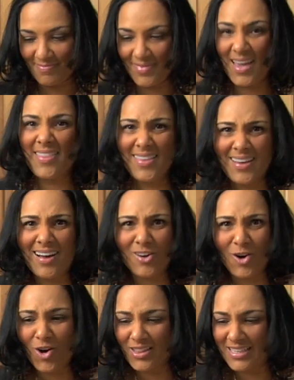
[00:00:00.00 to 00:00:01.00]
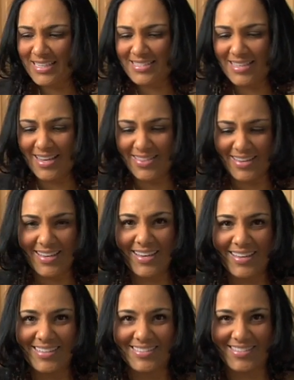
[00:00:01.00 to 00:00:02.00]
I think I'll call Lisa and the
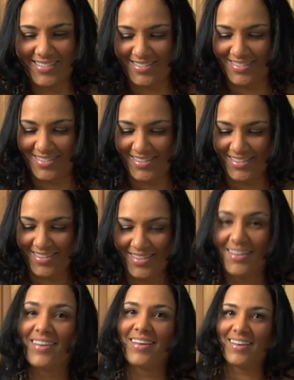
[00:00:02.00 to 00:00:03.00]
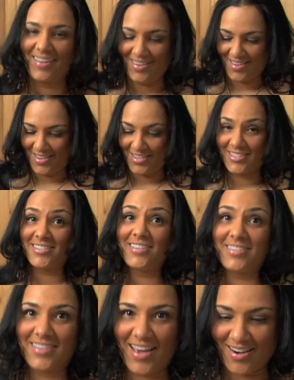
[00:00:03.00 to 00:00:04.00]
kids.
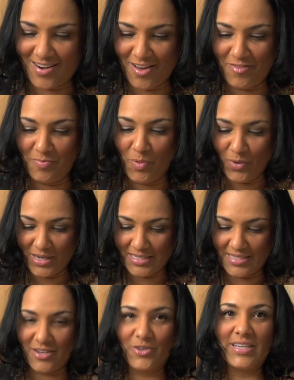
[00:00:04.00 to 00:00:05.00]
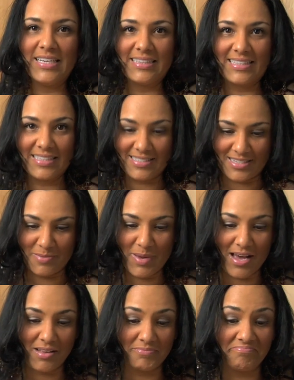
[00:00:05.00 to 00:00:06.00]
She's got enough boys that'll eat this in
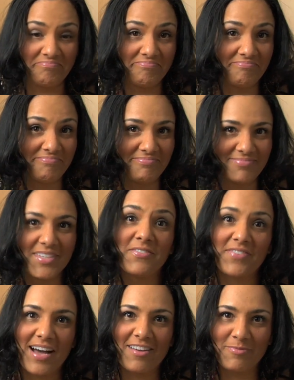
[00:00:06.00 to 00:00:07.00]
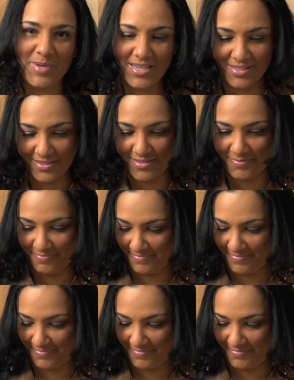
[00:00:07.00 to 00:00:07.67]
about 5 minutes.